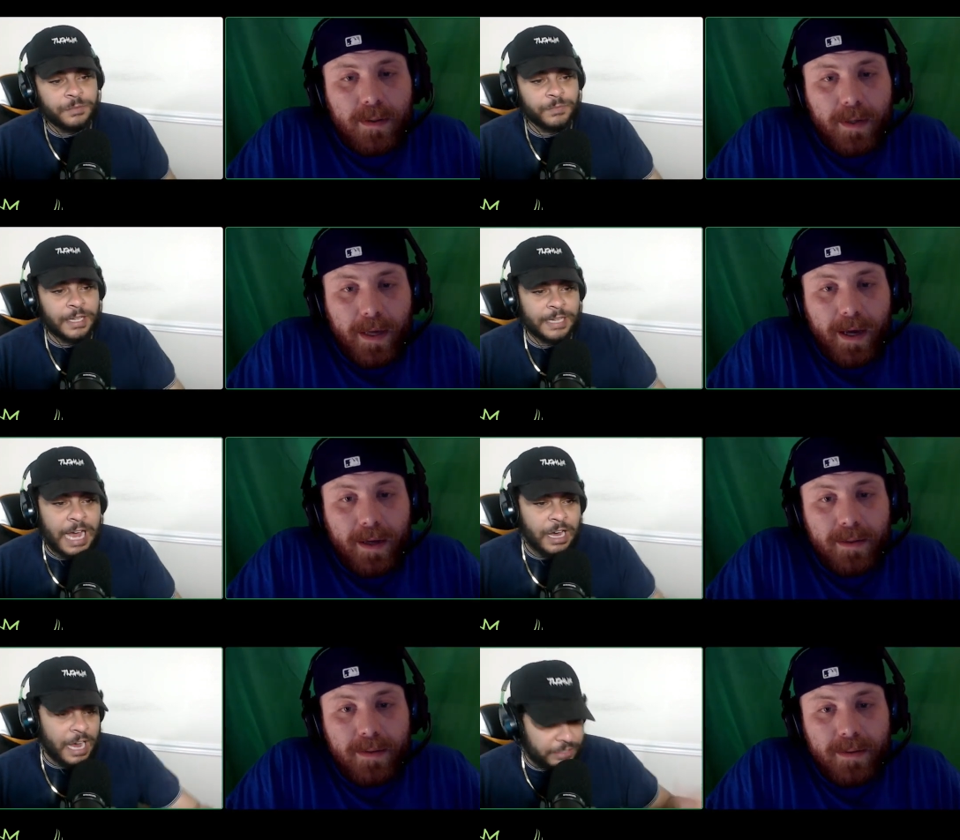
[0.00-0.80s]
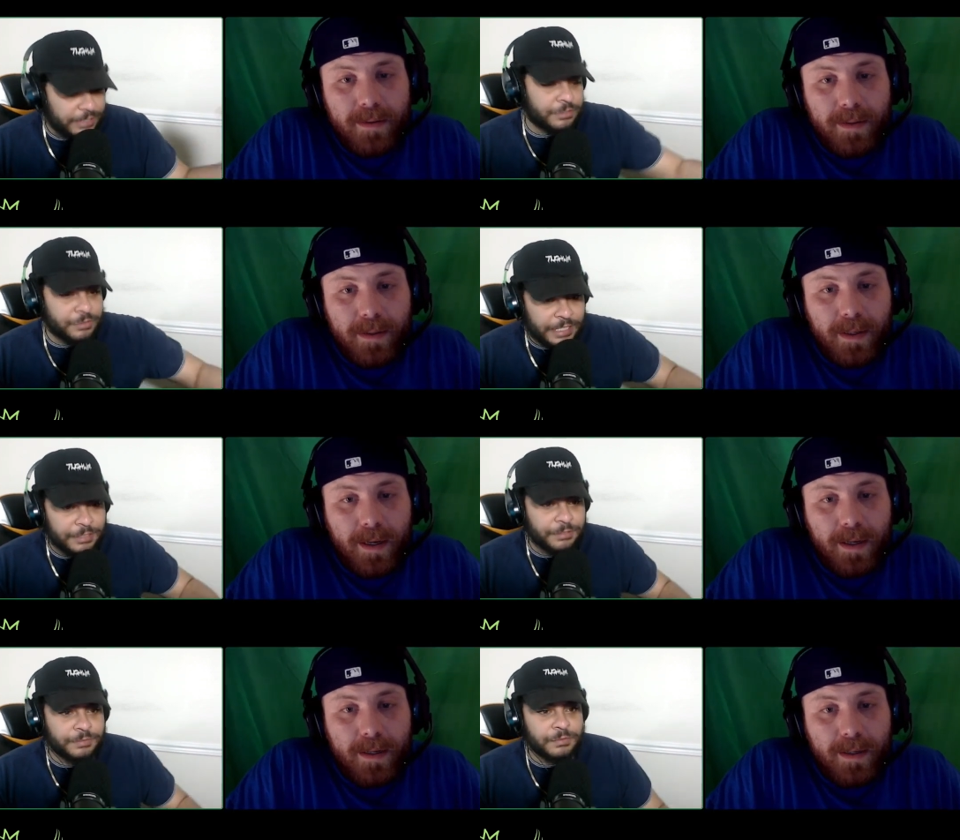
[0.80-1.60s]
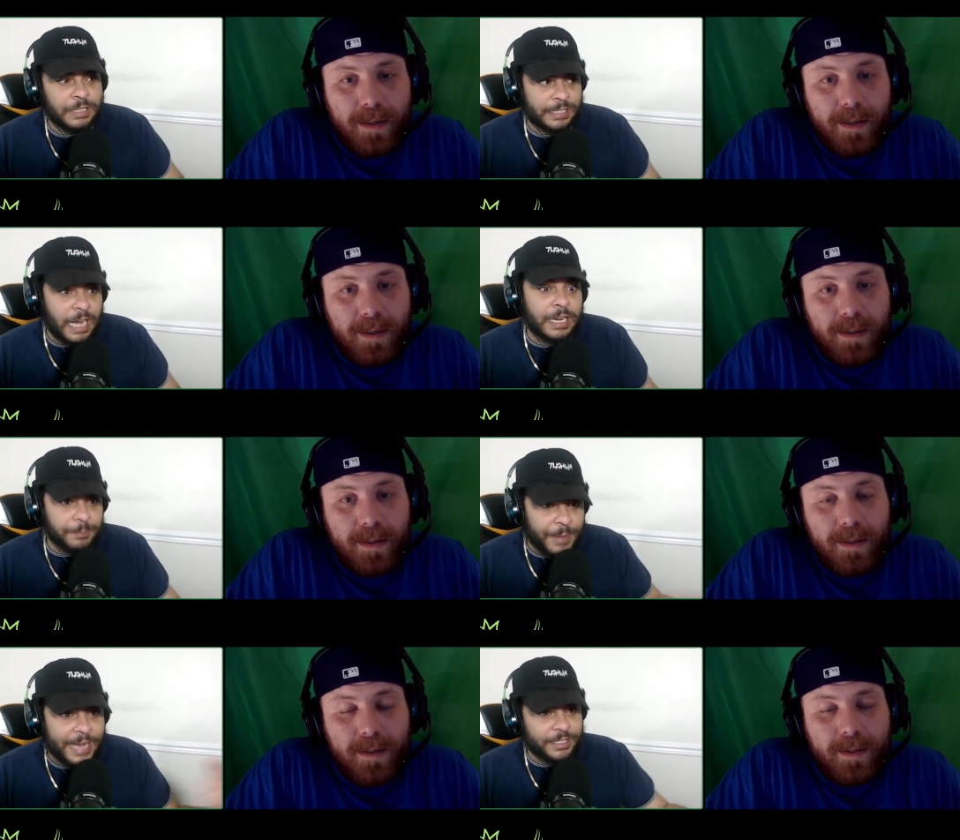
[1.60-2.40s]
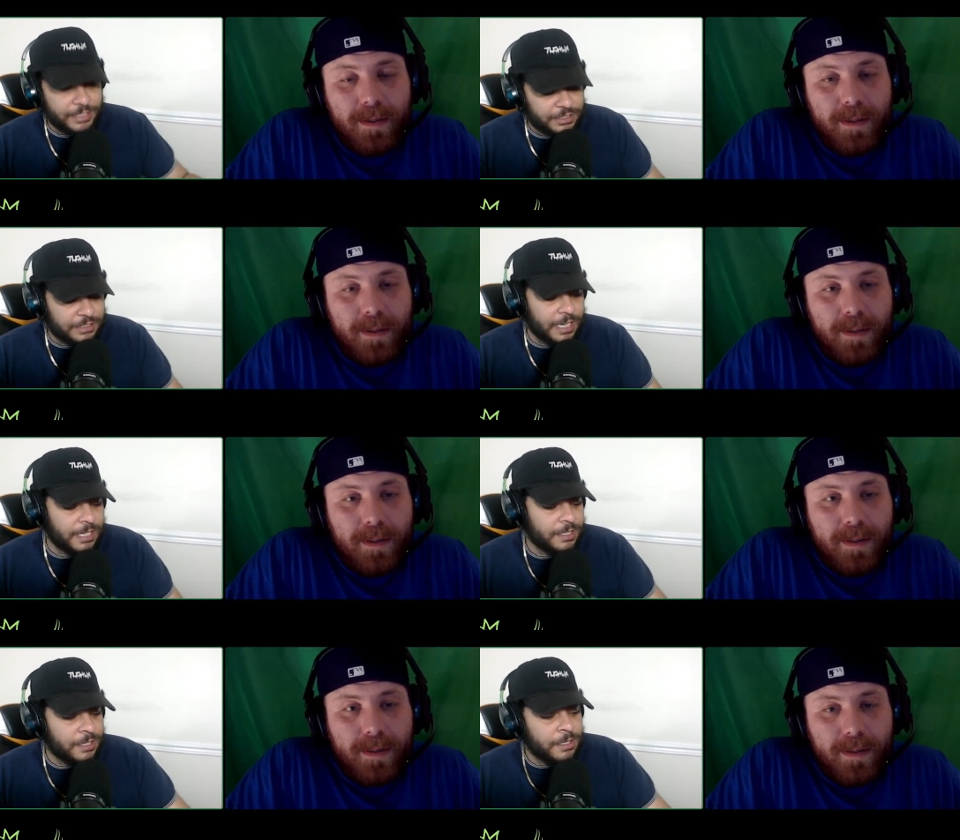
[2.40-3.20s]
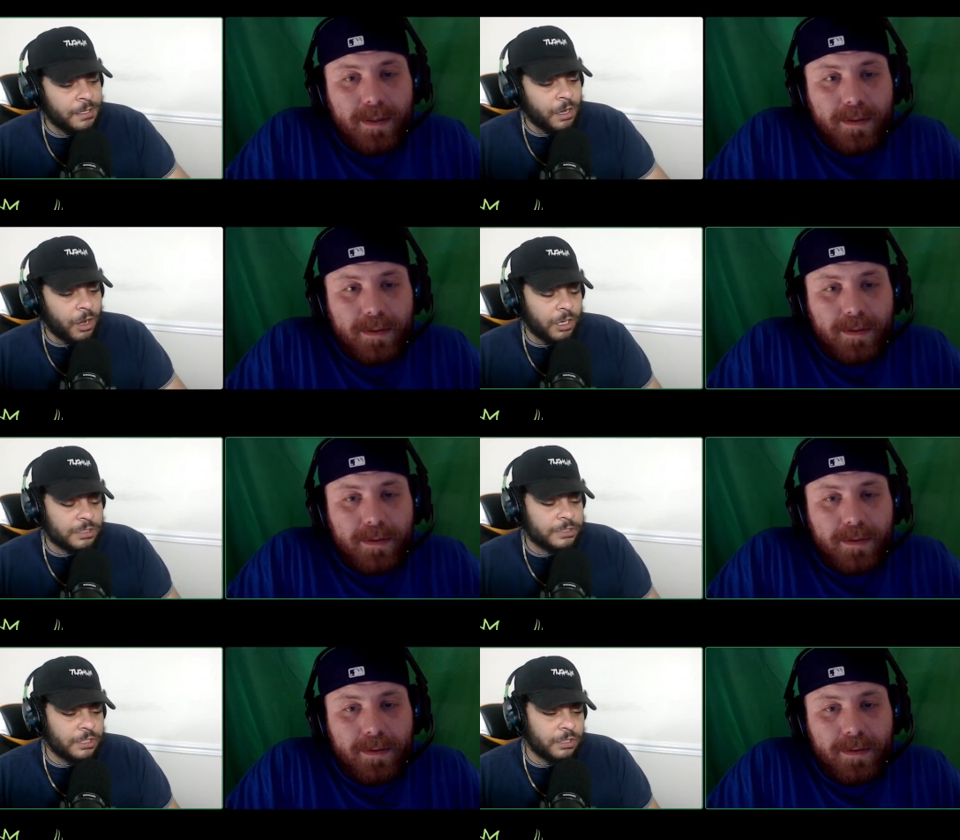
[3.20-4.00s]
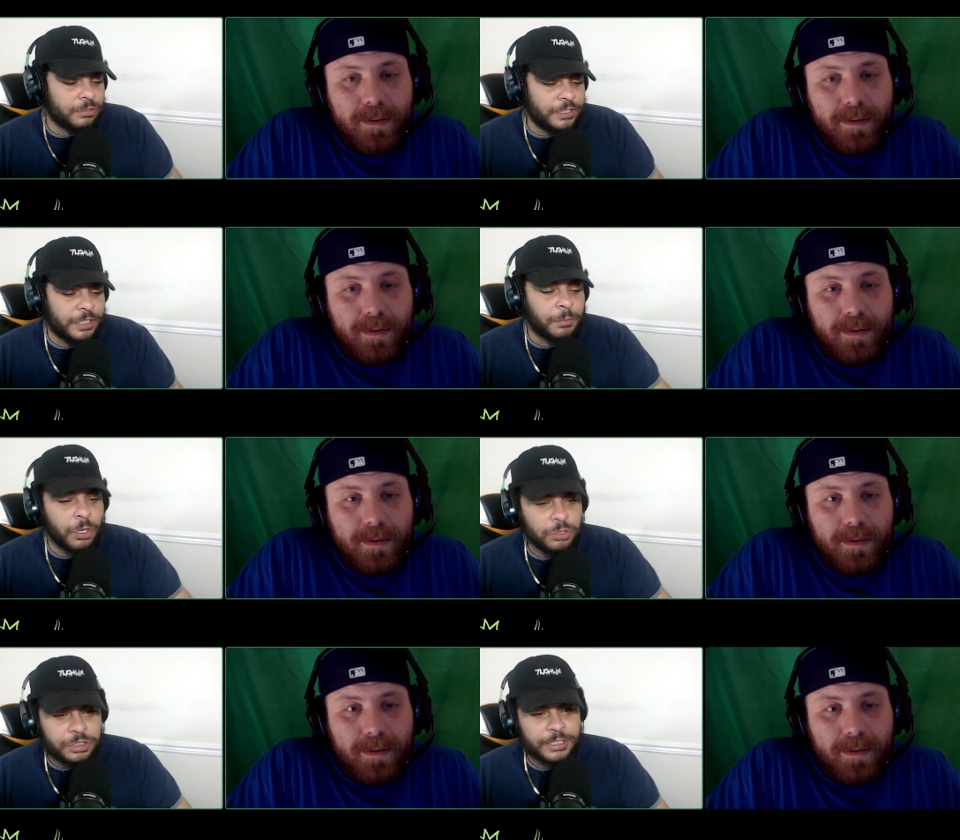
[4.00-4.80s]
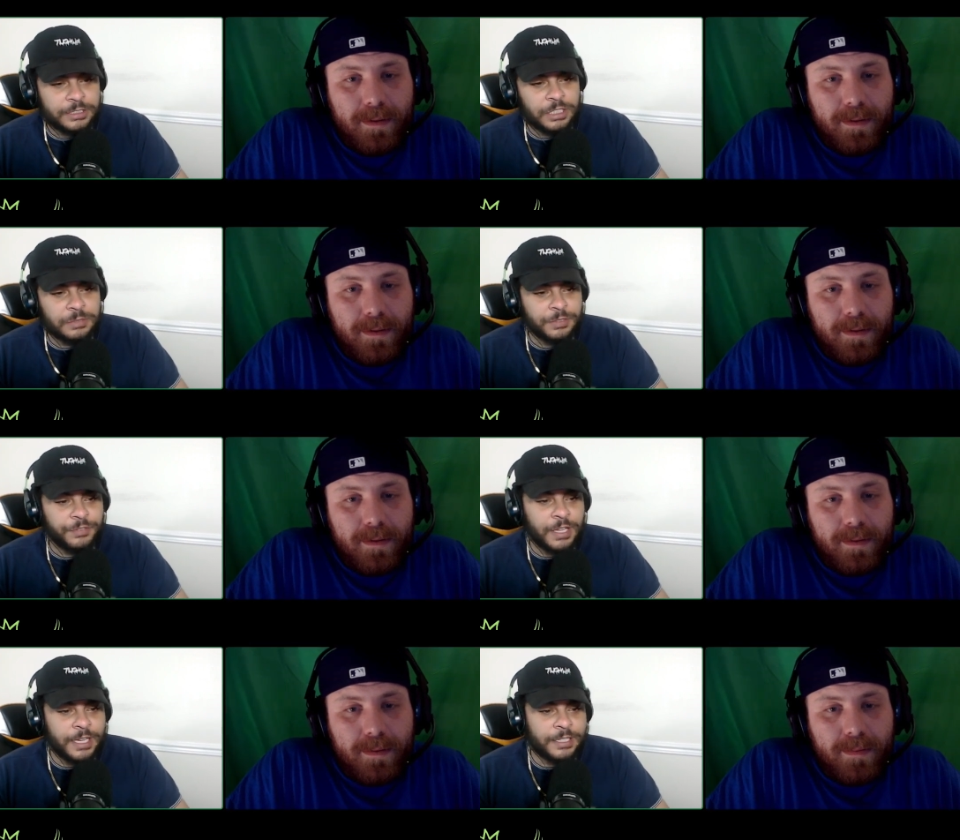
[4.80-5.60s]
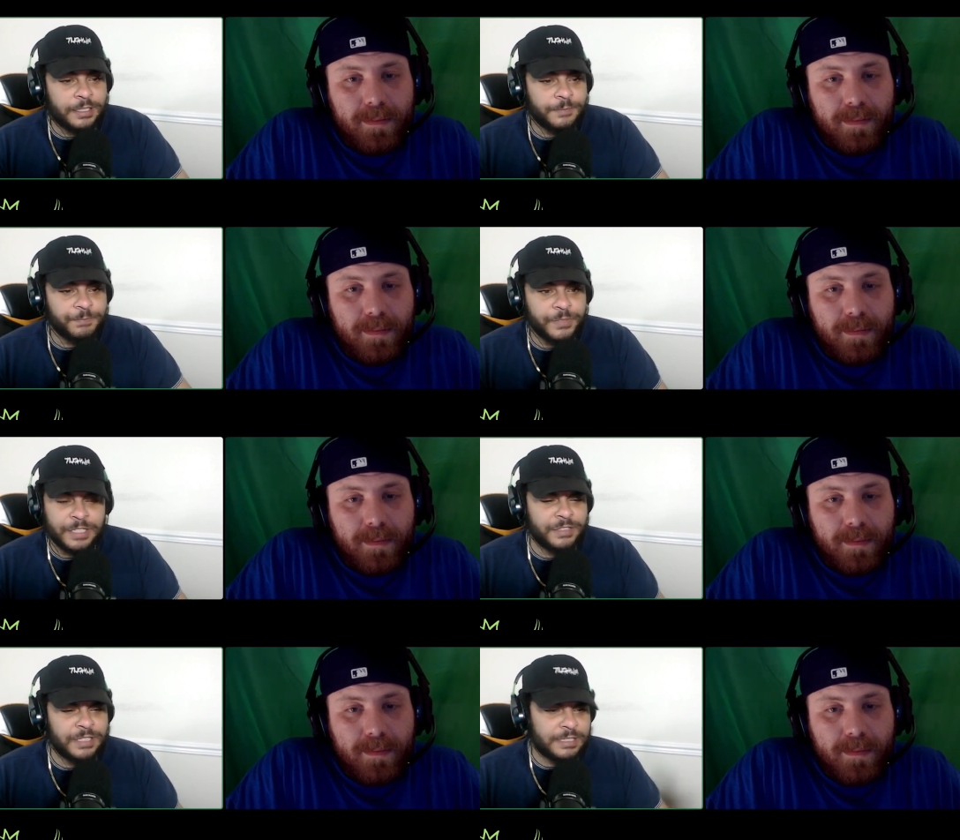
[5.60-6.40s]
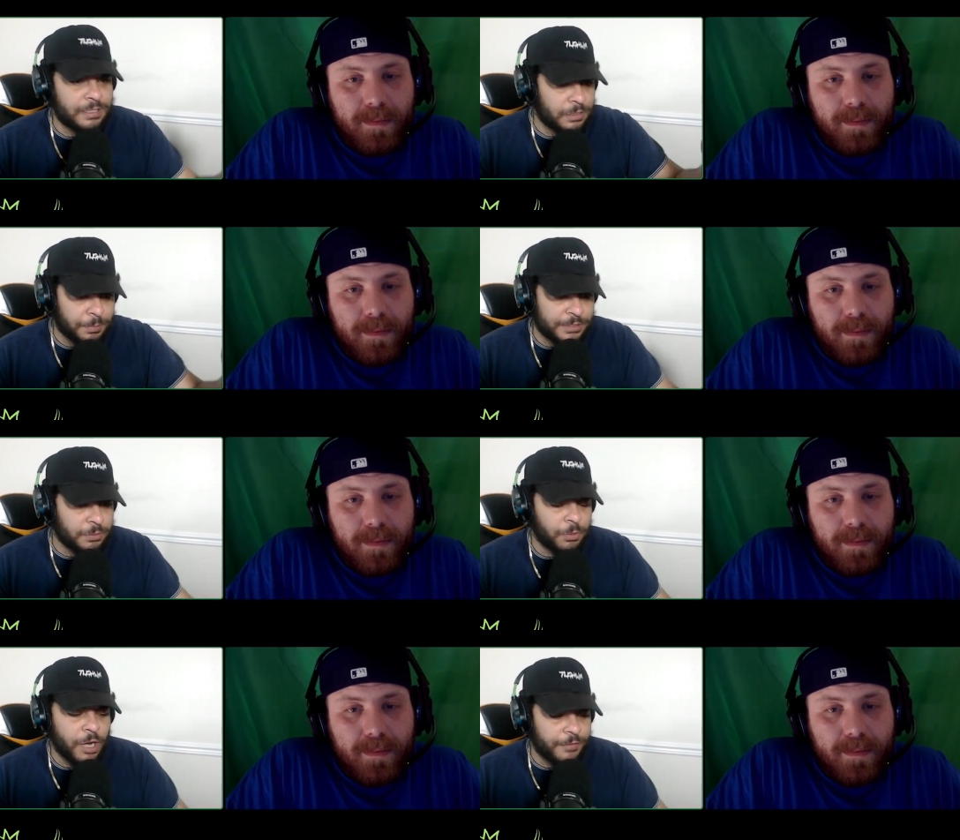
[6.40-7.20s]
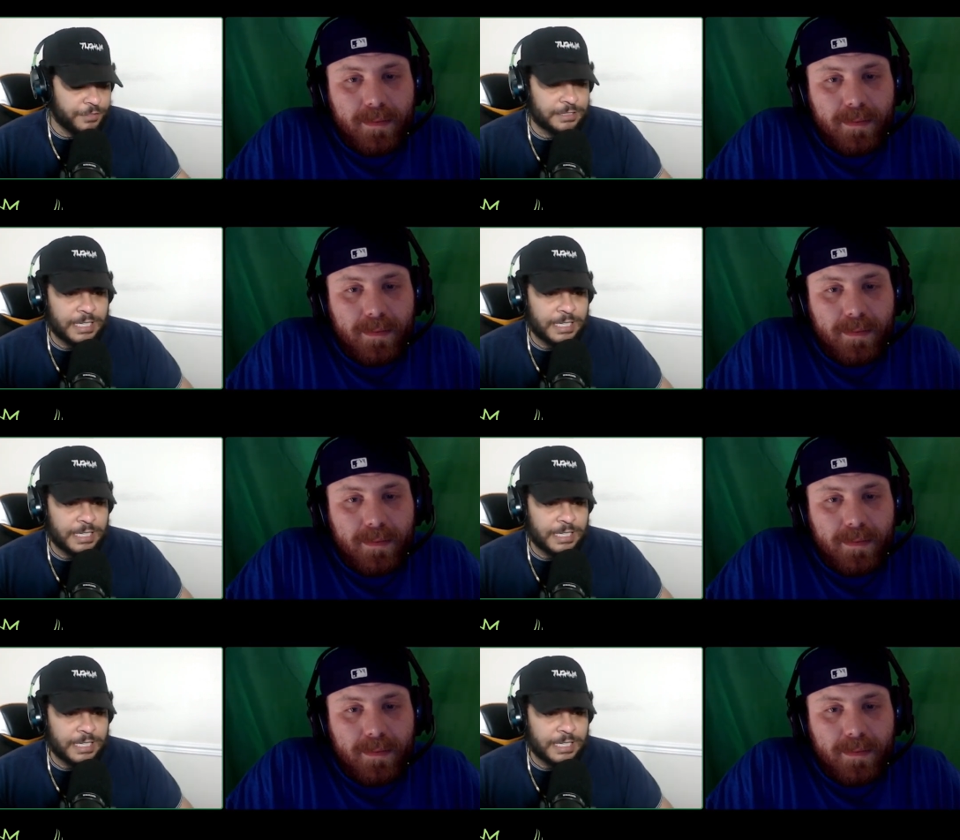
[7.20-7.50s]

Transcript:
Speaker 1: Yeah. Like how, how they they like got it back in their side. Also the emotion in terms of like even like the, the principal office,